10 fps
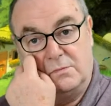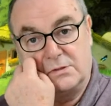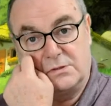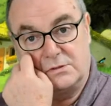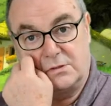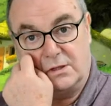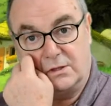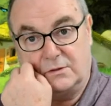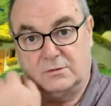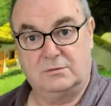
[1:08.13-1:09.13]
Mrs.
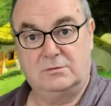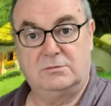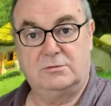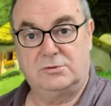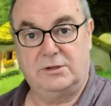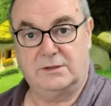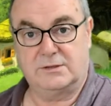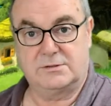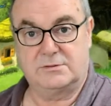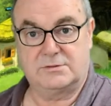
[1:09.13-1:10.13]
Cow, she
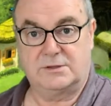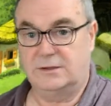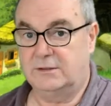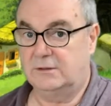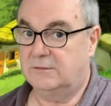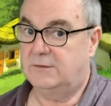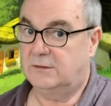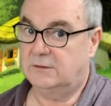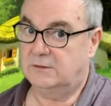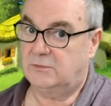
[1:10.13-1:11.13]
likes to stay in the
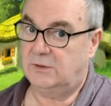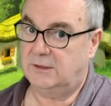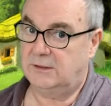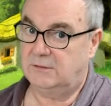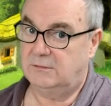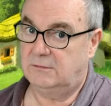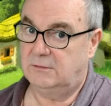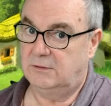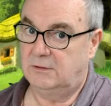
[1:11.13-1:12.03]
field as well,